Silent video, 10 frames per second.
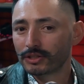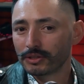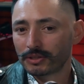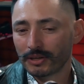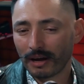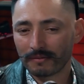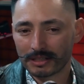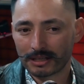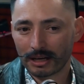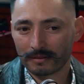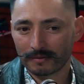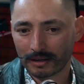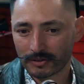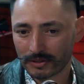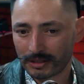good to have this kind of
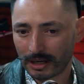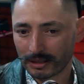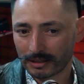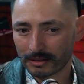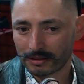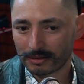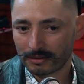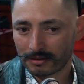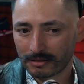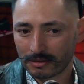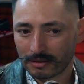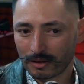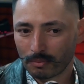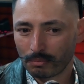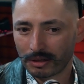exercises,
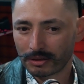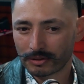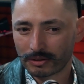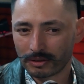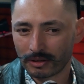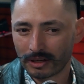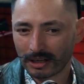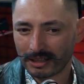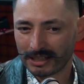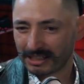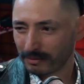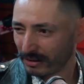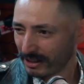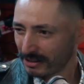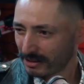because they're like
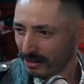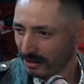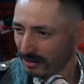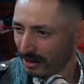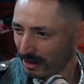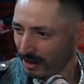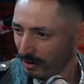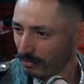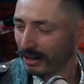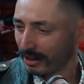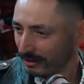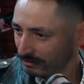disciplines that kind of help. Again,